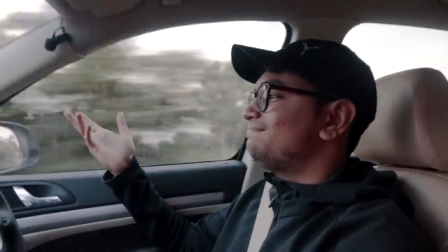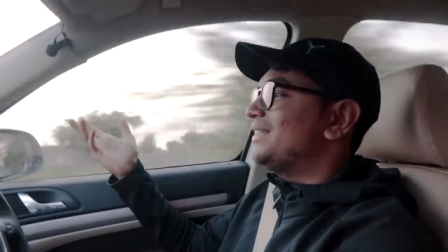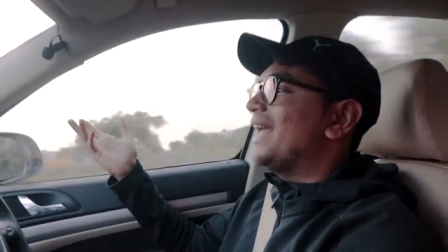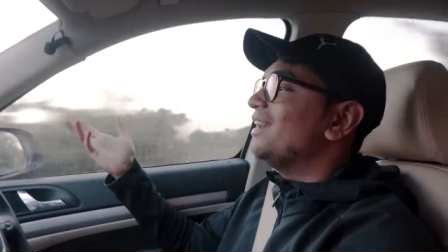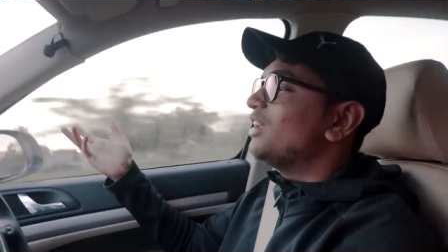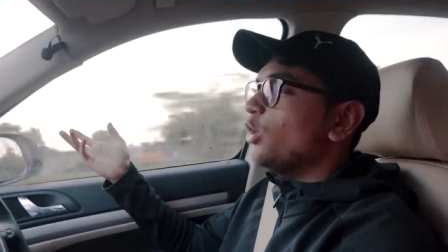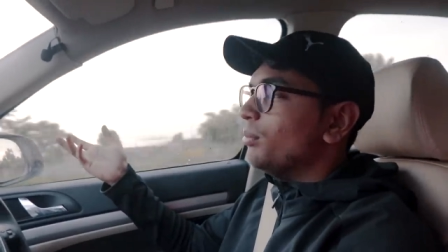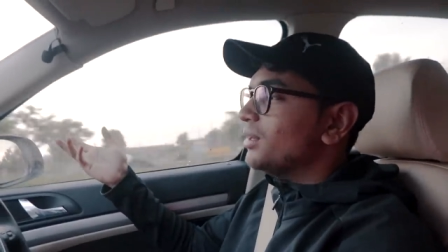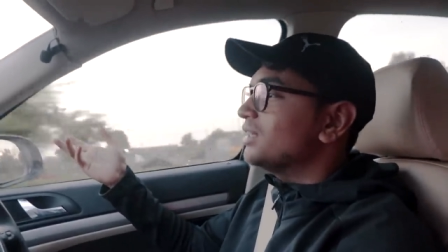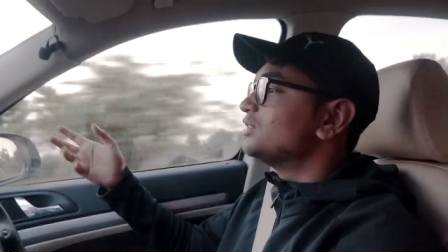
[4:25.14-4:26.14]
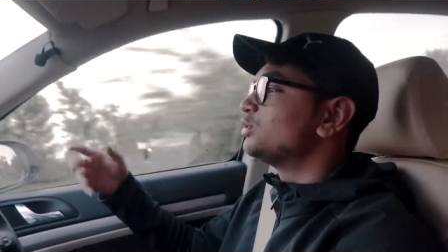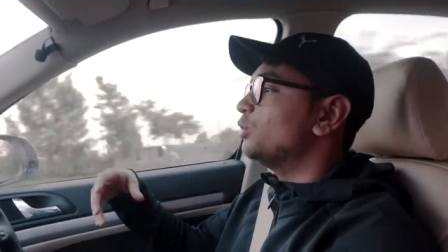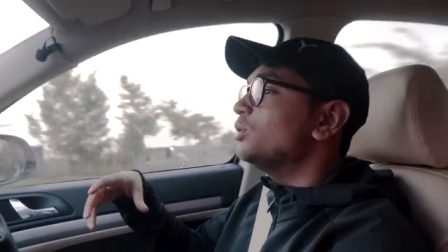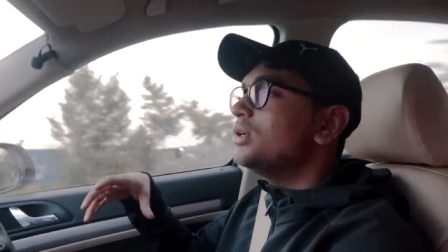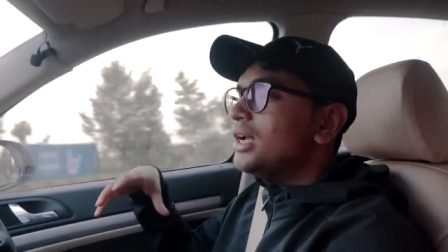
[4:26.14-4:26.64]
ten kilometers.
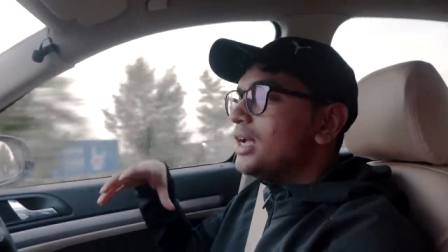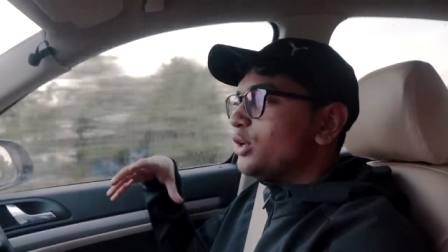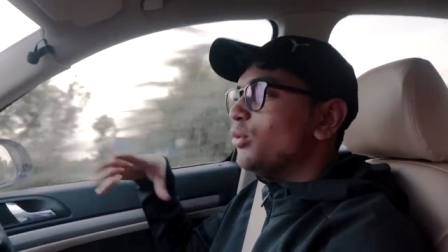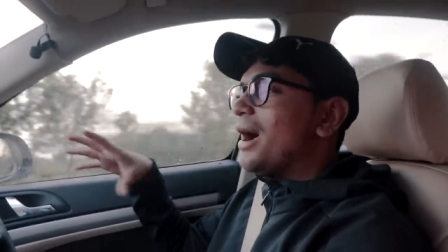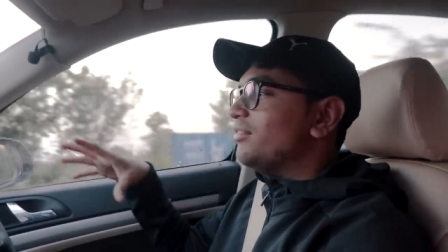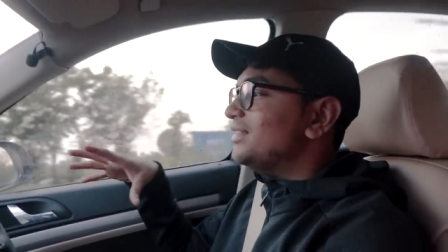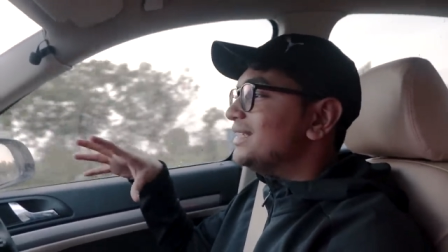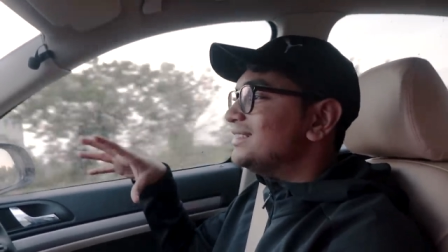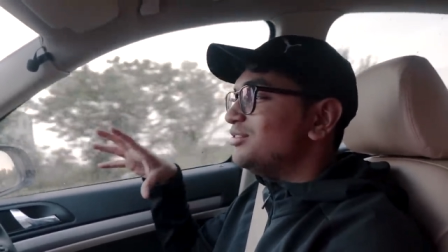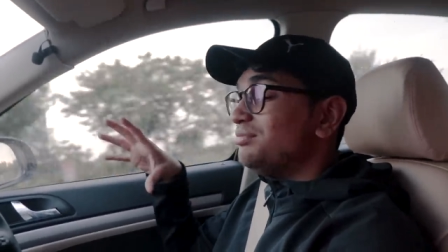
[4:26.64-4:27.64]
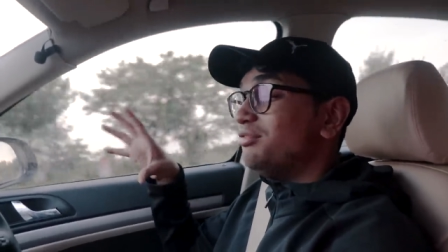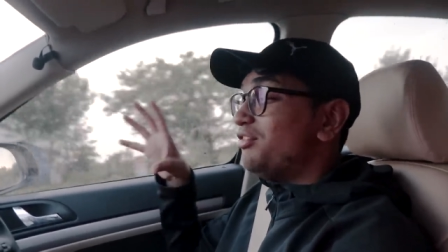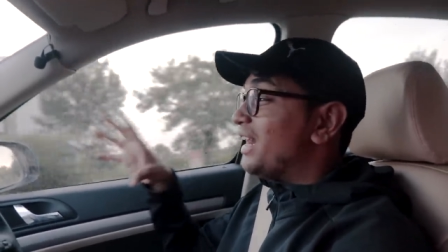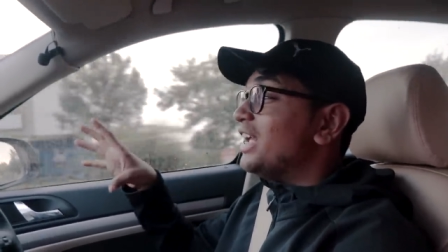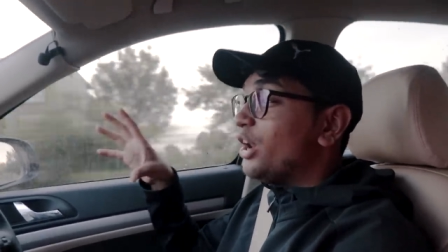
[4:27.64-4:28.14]
So you have these
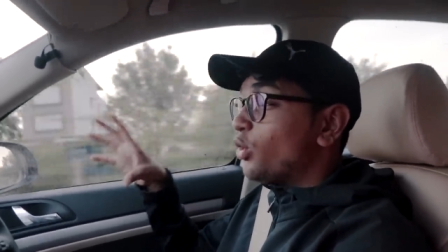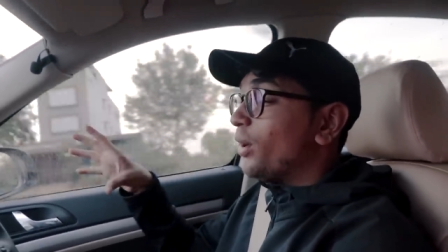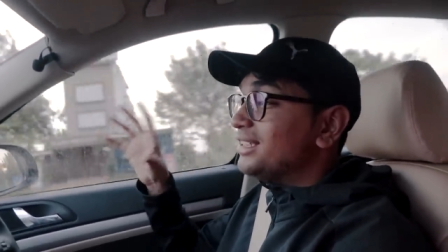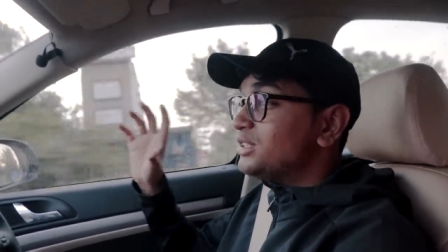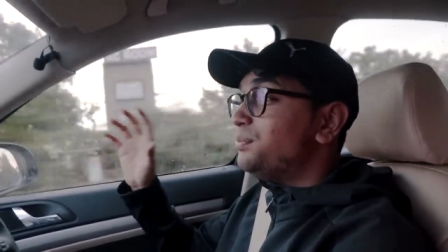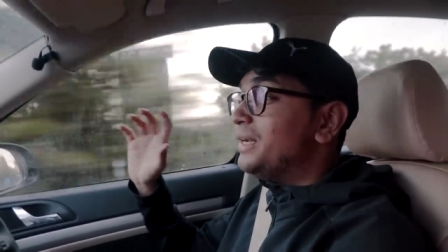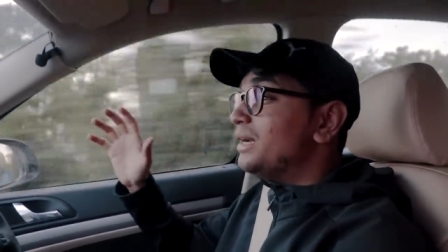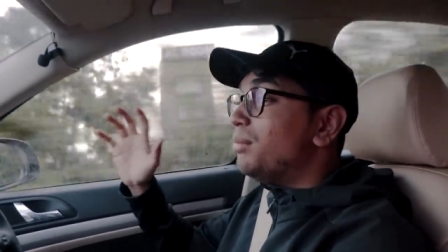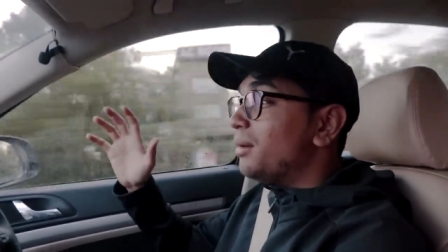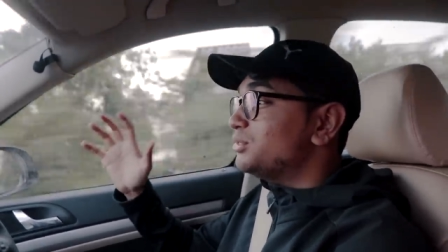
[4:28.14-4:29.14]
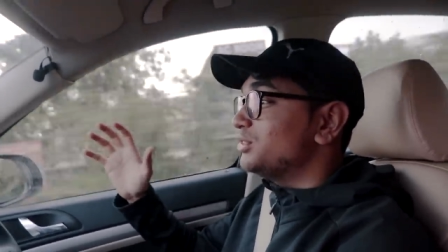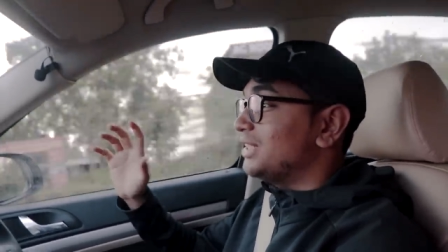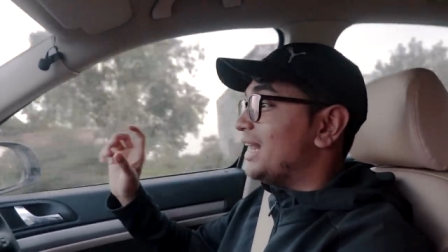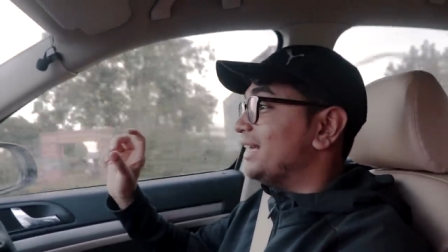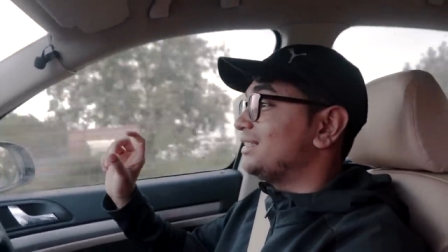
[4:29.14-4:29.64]
very annoying speed bumps, which
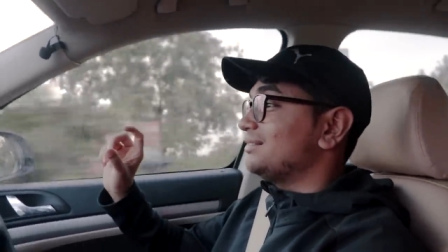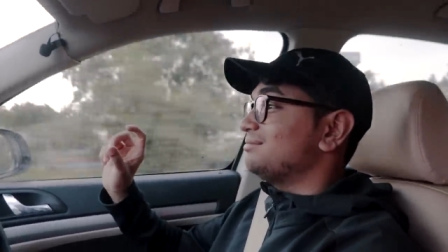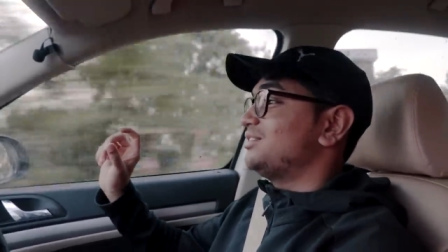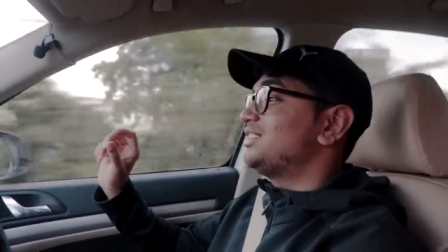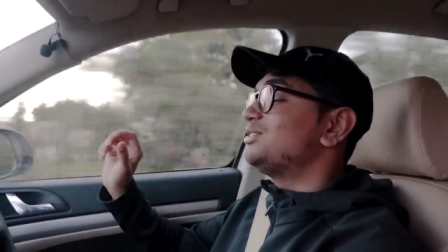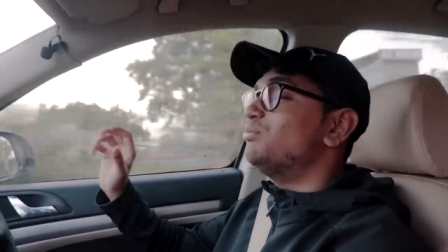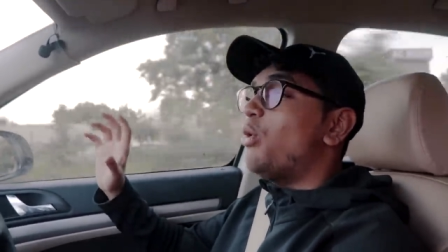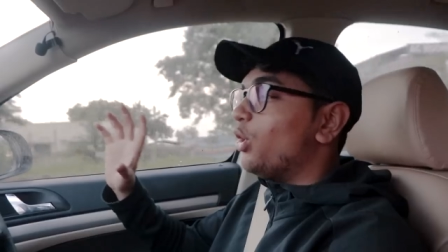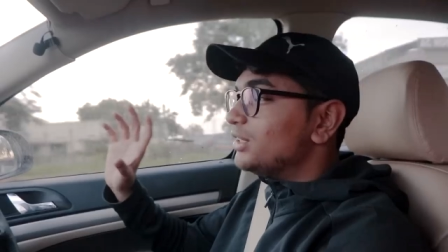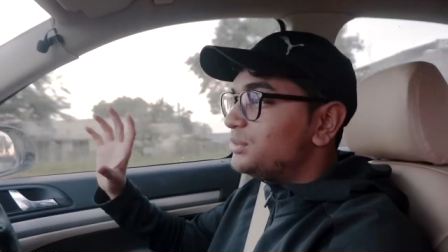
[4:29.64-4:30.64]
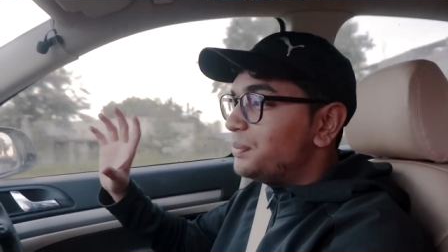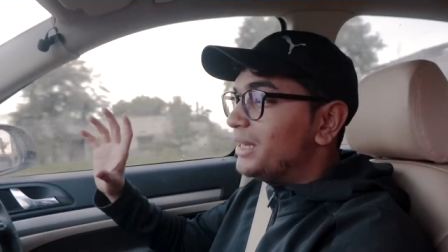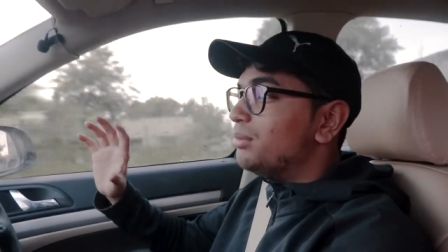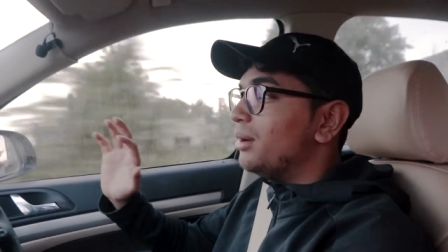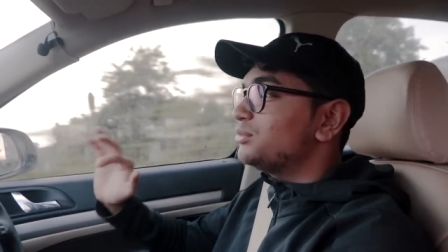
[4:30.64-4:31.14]
are like small
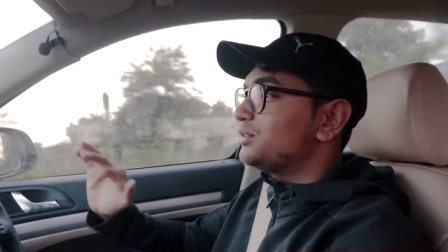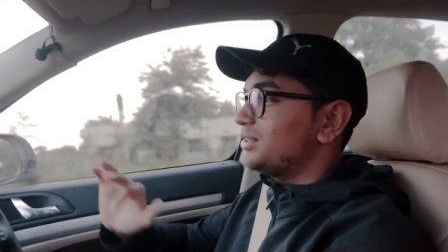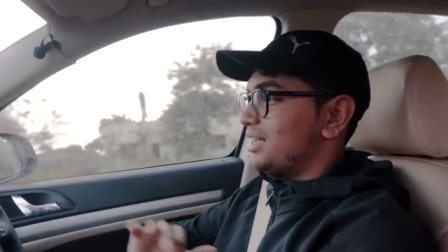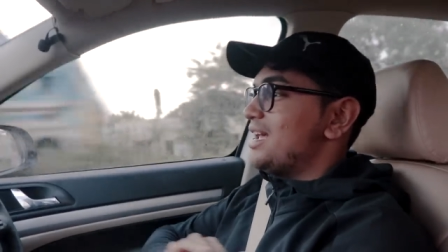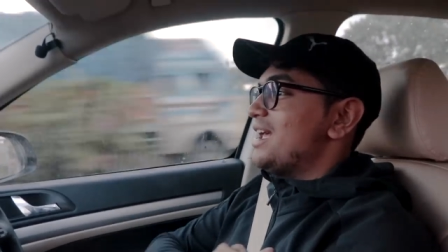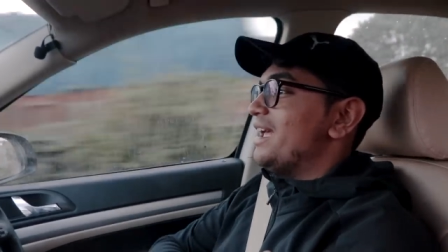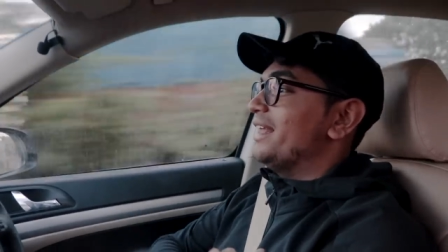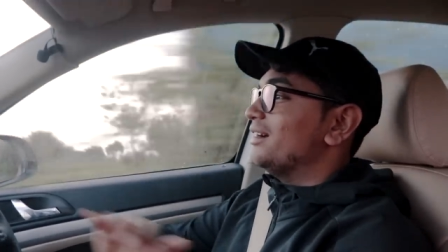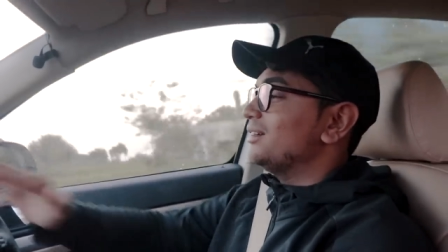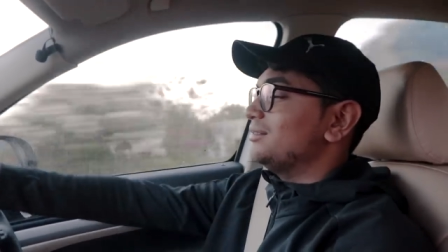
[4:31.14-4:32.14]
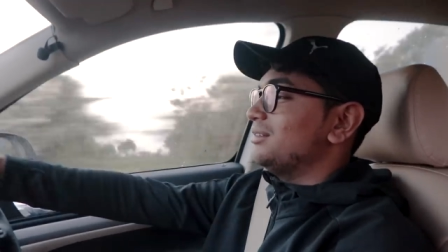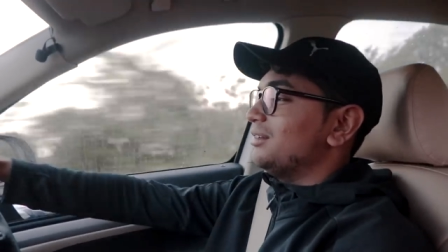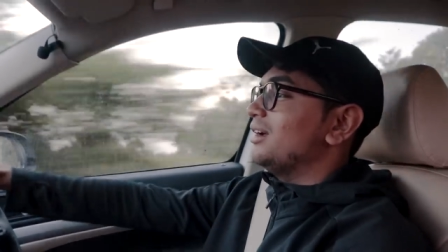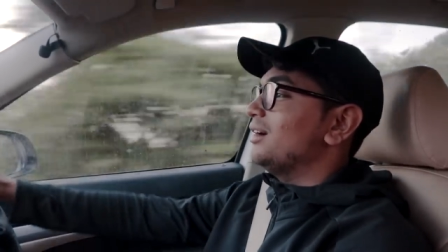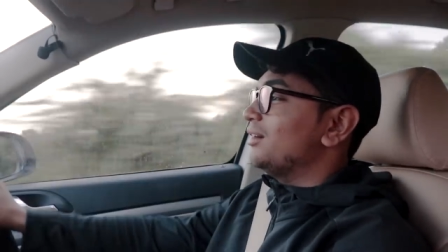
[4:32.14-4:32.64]
speed bumps in a,
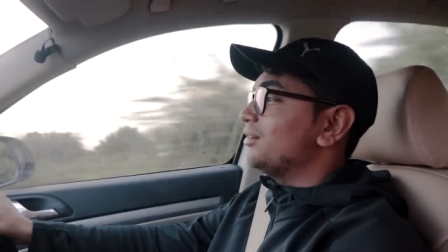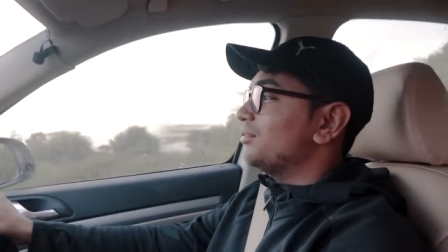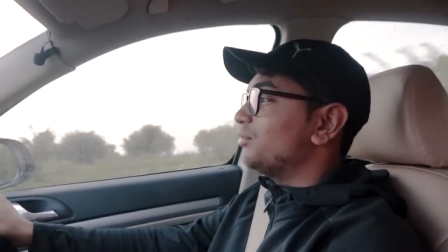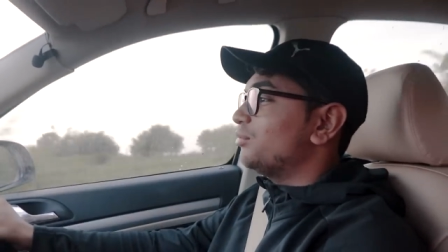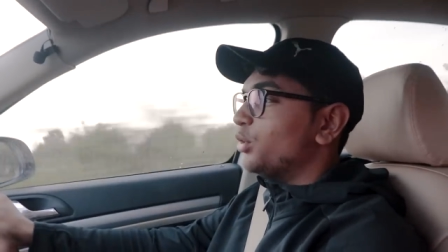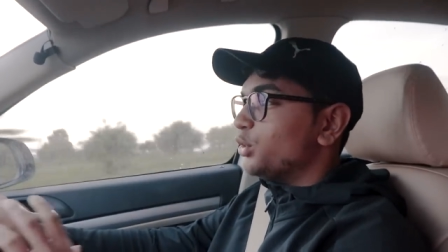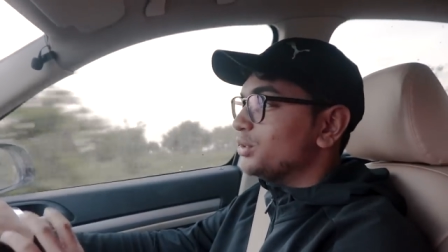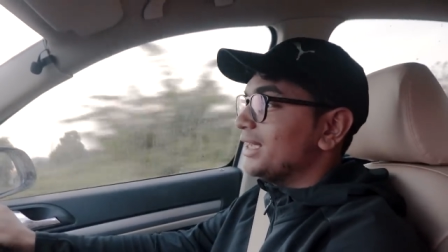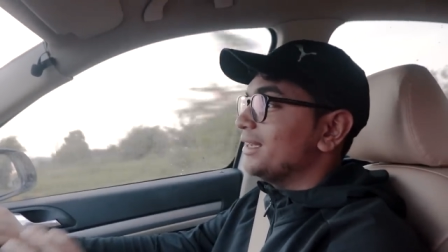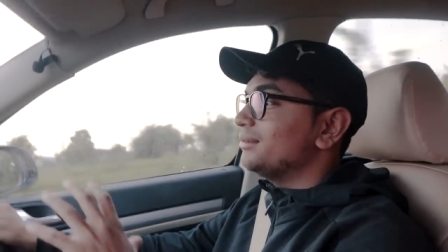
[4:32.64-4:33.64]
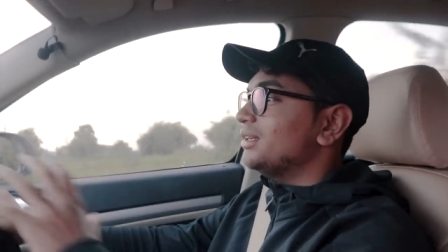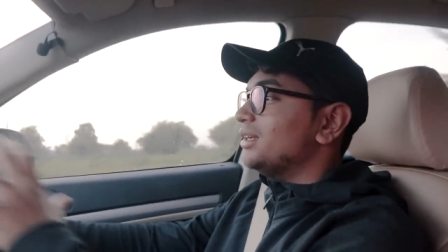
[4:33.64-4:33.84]
uh, what do you say?